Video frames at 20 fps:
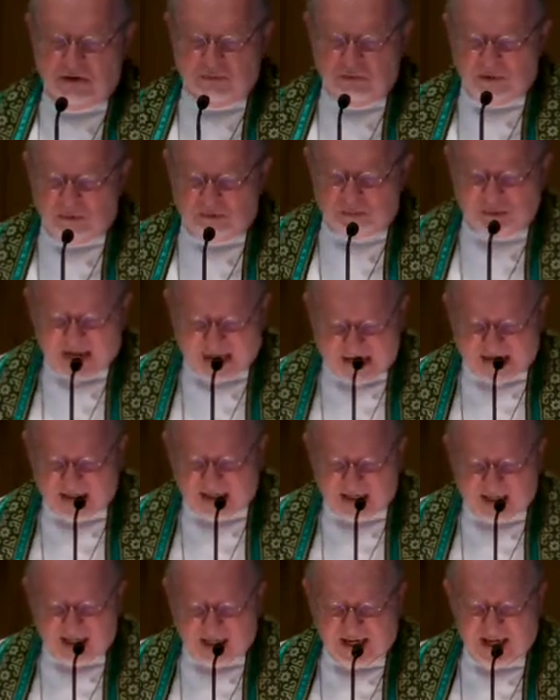
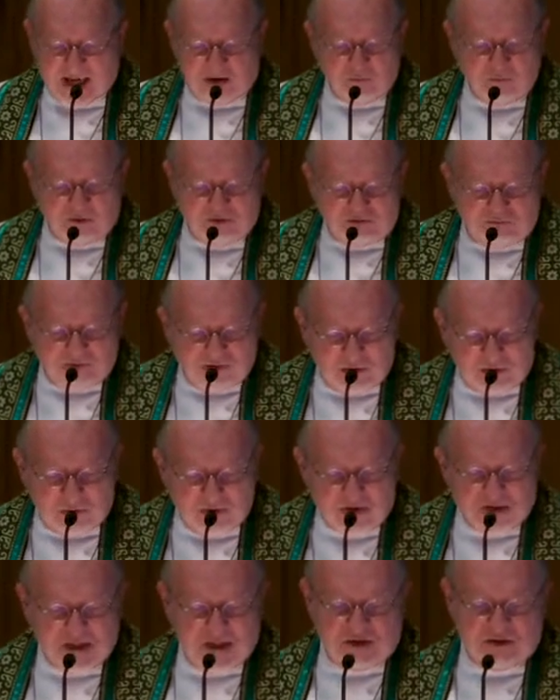repeatedly and
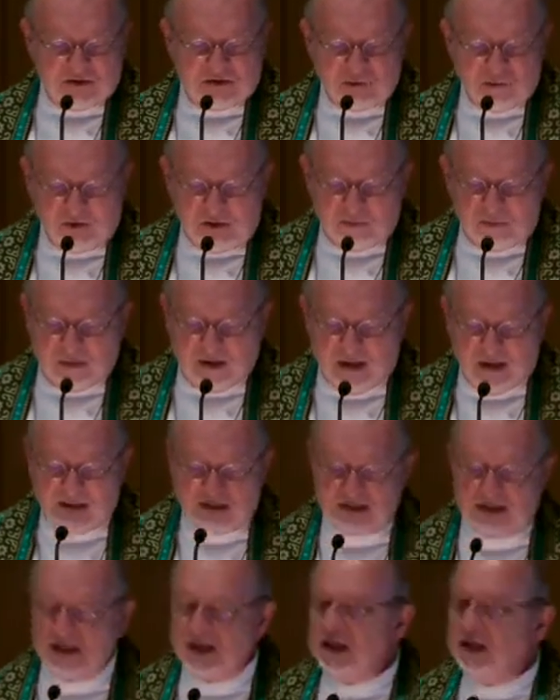refusing to
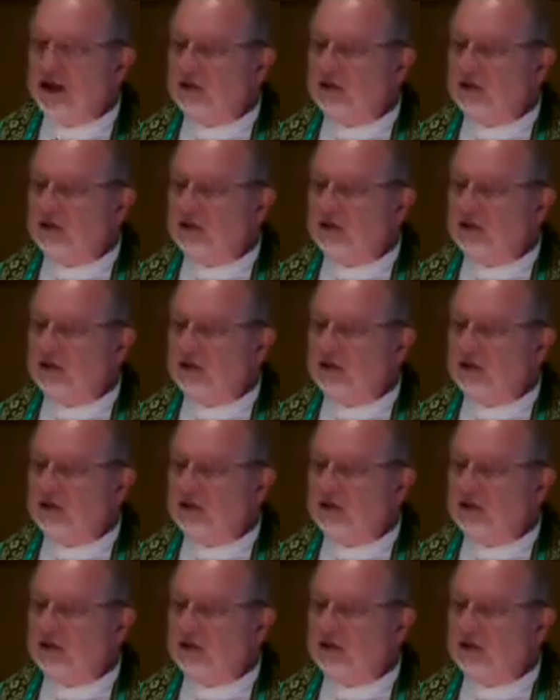repent,